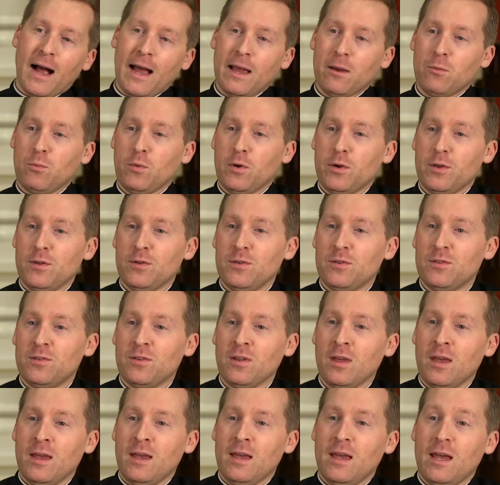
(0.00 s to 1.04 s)
I
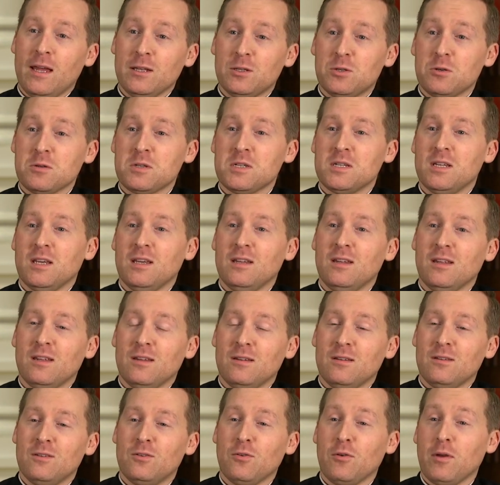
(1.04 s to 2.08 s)
was interested
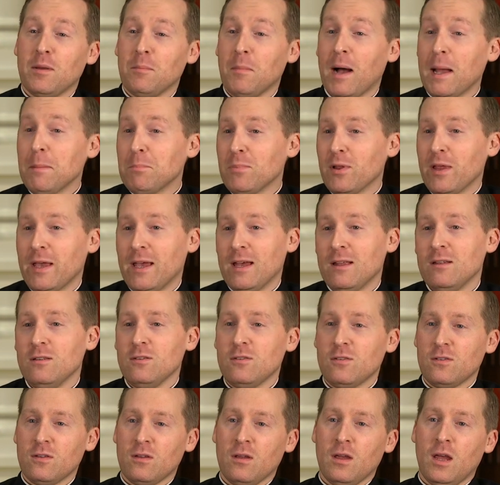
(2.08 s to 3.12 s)
in doing my
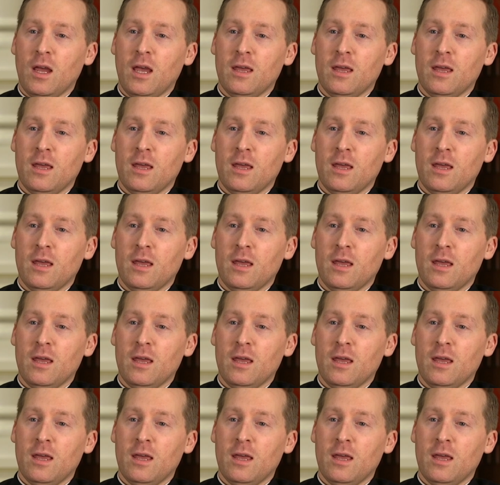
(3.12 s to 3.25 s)
plans,